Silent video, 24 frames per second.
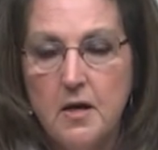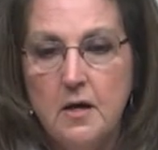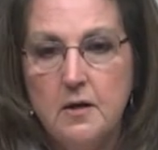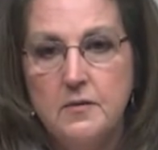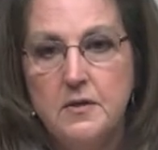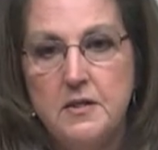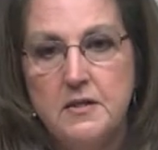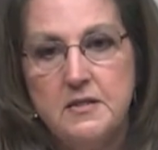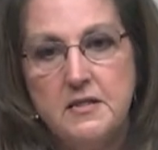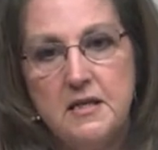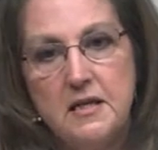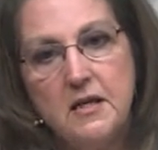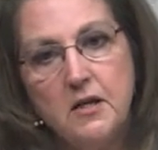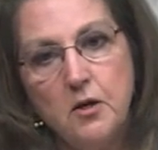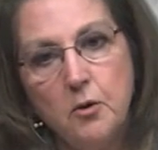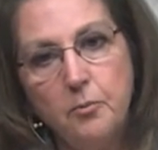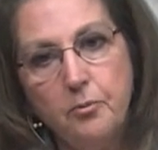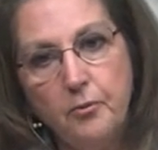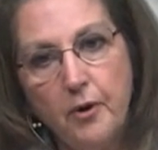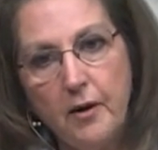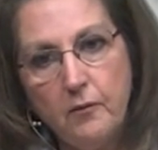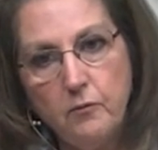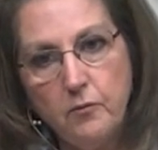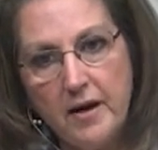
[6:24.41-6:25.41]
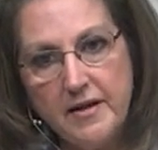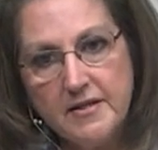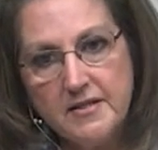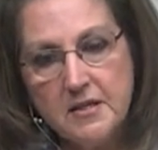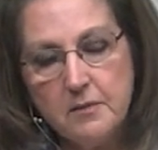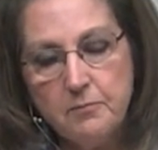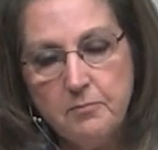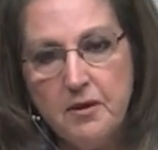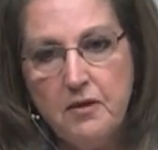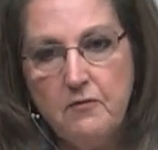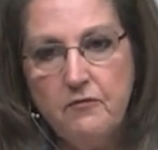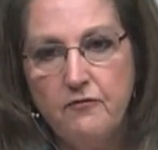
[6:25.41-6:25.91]
The Ezekiel bread
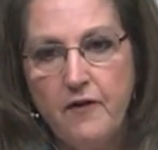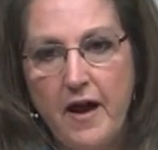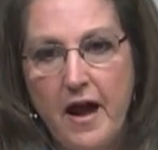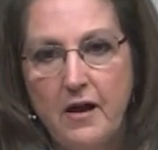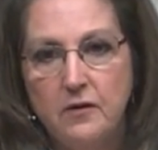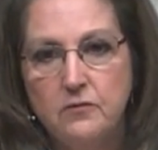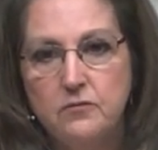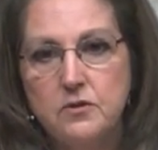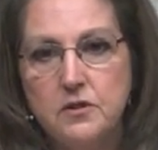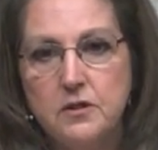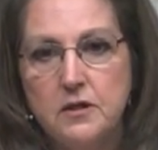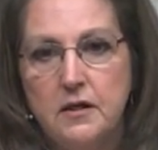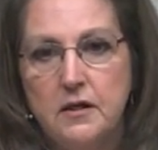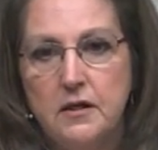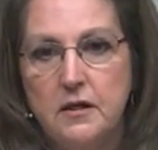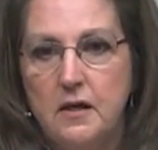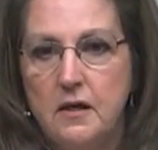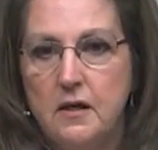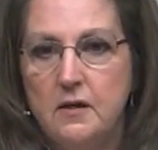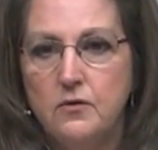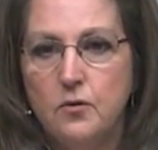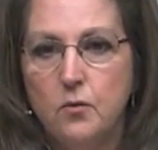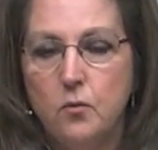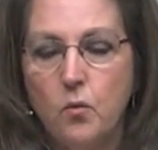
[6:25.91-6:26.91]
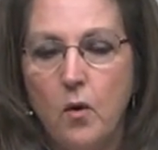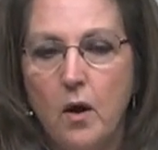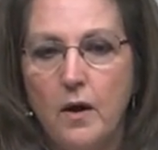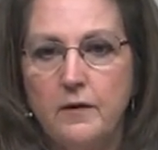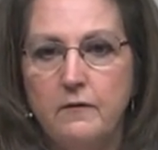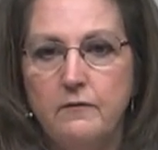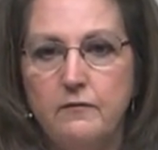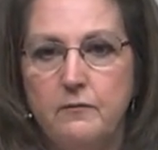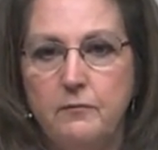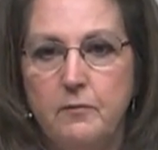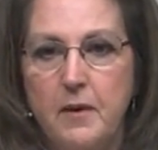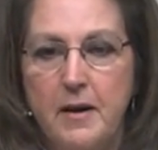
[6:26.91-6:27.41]
recipe found in either one
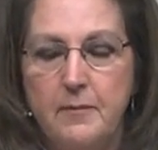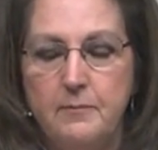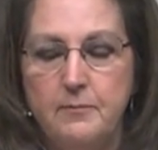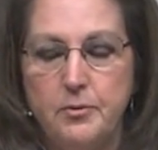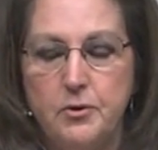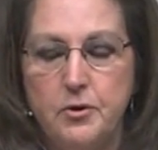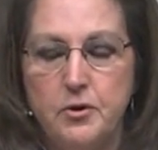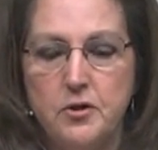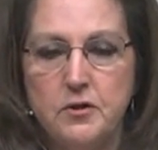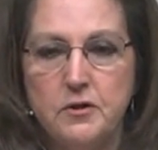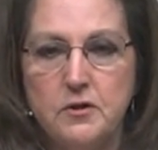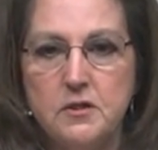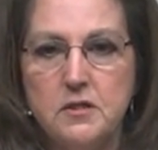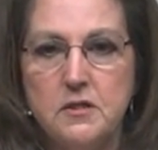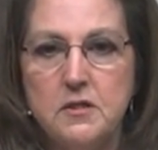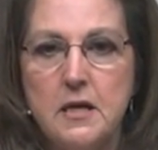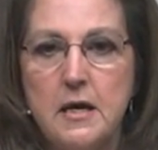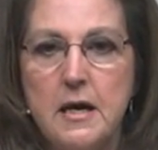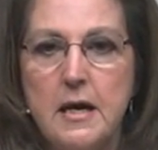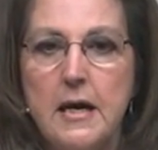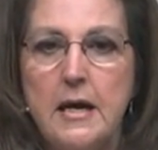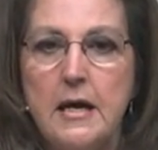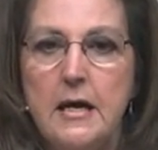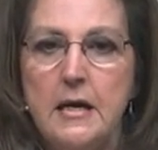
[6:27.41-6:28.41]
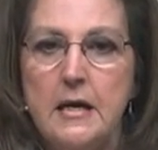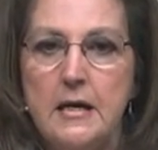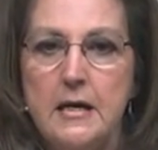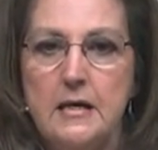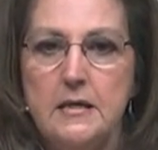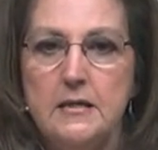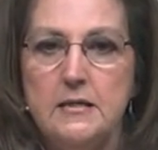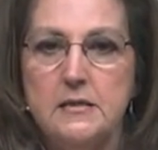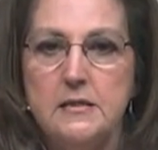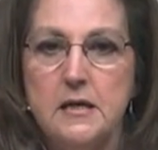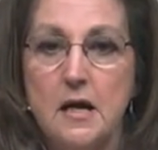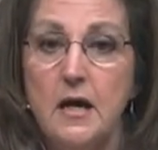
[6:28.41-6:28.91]
of my books
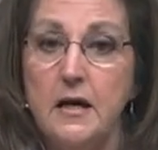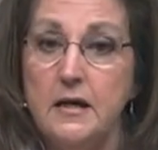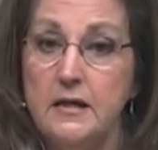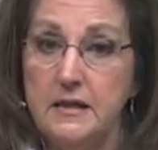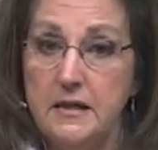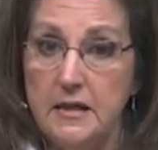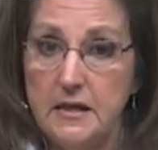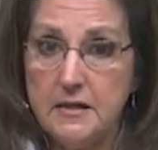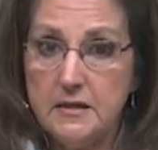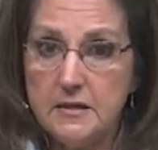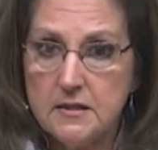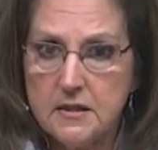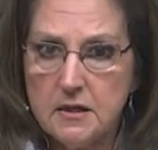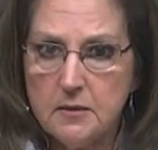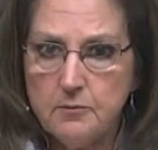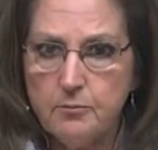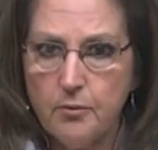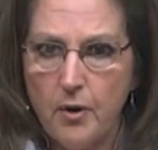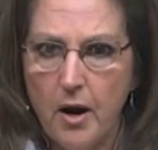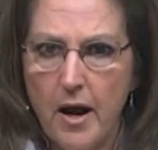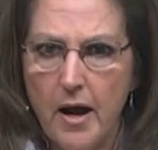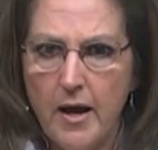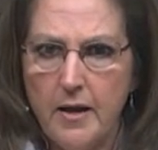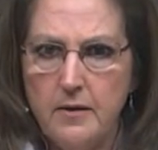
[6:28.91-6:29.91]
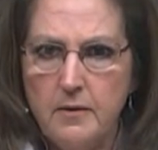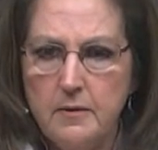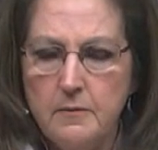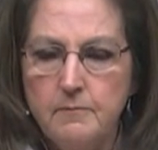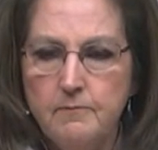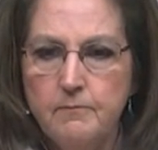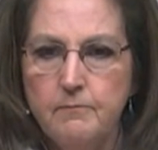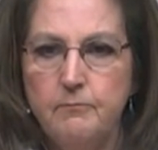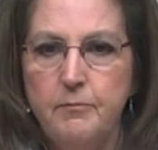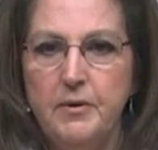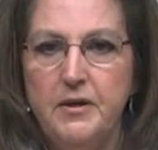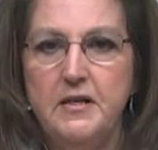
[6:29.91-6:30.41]
is a yeasted bread,
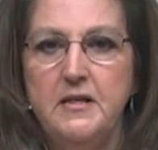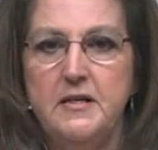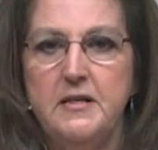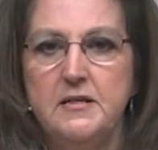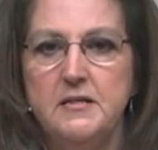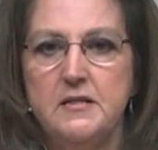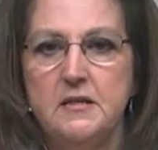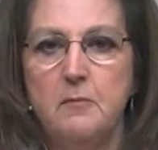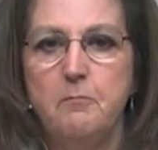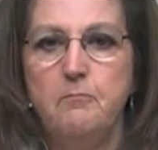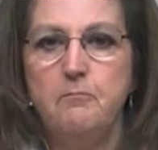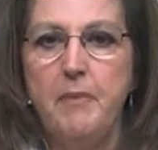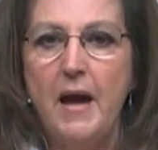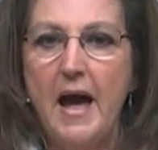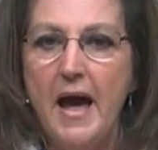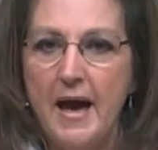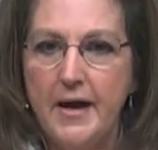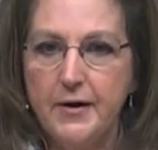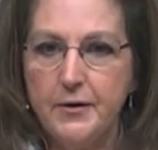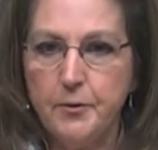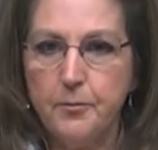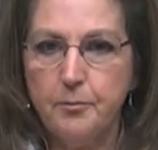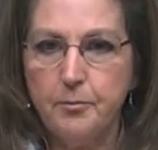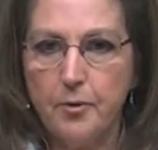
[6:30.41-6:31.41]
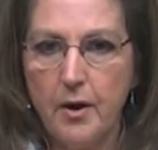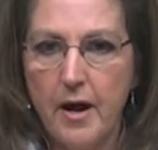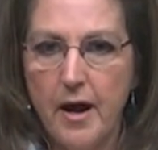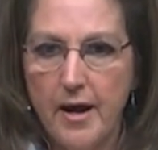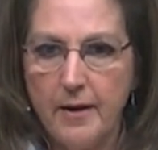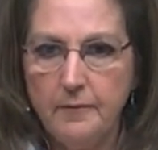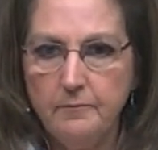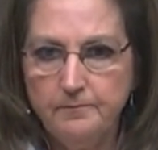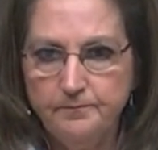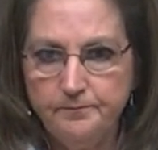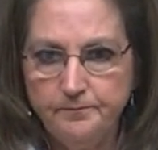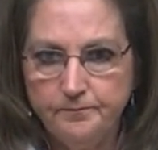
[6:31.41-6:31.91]
but it is a batter bread.